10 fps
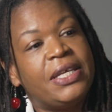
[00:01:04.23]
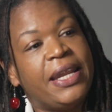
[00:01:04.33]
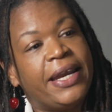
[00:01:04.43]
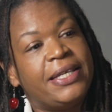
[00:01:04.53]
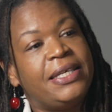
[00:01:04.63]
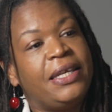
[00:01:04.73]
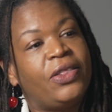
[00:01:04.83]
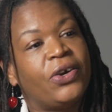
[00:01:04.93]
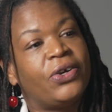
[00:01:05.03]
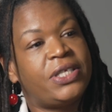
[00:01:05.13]
in
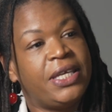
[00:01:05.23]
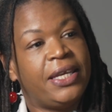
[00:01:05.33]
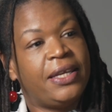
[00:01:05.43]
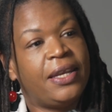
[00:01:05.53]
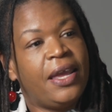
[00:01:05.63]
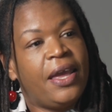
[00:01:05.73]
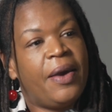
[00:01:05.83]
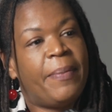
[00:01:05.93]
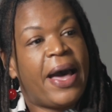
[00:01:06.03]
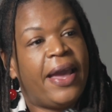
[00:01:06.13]
1913
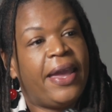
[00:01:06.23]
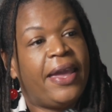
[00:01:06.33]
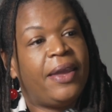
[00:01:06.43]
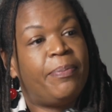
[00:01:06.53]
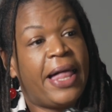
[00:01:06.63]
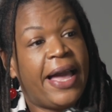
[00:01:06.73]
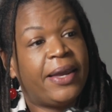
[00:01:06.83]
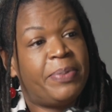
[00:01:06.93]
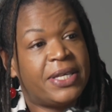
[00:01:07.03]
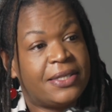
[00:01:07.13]
by a
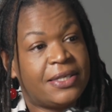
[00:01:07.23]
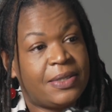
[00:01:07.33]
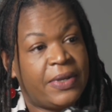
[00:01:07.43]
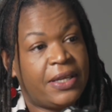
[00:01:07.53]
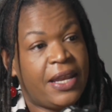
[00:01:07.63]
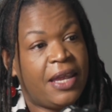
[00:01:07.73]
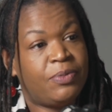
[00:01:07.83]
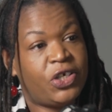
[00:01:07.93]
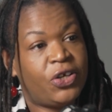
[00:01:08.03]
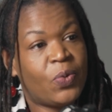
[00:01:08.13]
black businessman
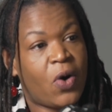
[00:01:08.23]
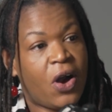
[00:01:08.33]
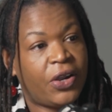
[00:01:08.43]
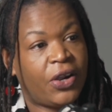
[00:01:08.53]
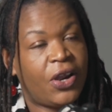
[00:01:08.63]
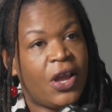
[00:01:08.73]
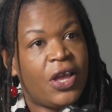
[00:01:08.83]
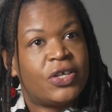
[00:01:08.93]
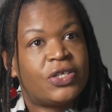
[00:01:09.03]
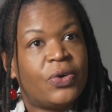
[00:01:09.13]
named Jeter Walker.
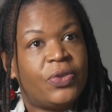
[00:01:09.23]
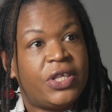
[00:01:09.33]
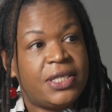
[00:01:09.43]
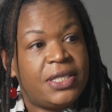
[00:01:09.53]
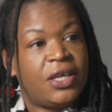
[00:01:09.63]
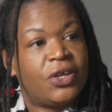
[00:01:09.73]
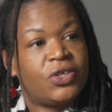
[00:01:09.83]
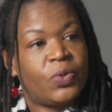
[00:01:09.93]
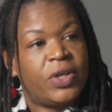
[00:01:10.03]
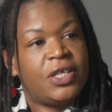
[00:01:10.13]
So this year,
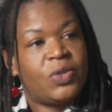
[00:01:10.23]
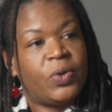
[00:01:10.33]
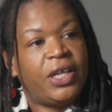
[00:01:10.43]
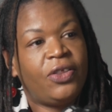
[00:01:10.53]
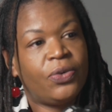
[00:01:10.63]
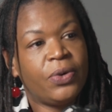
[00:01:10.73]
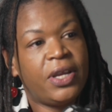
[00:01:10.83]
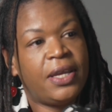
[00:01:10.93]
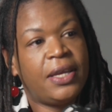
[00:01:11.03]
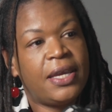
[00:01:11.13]

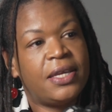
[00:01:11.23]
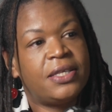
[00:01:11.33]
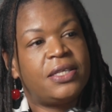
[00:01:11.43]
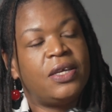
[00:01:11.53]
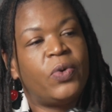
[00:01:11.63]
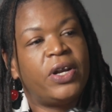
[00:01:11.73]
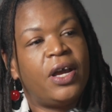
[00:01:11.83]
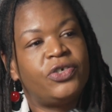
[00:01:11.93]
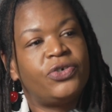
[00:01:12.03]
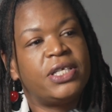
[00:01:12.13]
2023, is the
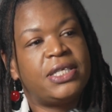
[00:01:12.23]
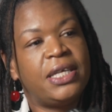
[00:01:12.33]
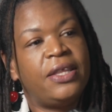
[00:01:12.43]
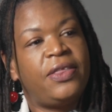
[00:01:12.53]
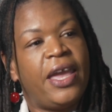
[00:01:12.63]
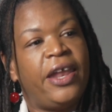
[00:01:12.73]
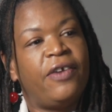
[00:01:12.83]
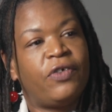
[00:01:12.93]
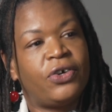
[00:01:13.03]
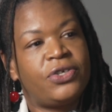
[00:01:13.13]
110th
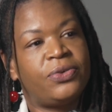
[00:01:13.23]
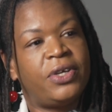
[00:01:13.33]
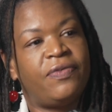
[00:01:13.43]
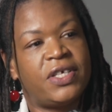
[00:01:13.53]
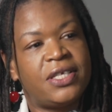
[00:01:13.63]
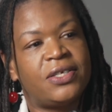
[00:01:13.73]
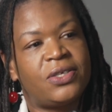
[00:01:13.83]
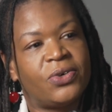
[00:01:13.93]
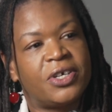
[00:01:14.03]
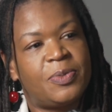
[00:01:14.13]
anniversary of this
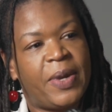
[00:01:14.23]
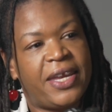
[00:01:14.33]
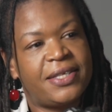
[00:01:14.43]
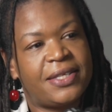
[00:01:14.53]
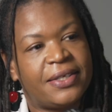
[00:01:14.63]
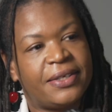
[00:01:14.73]
historic space.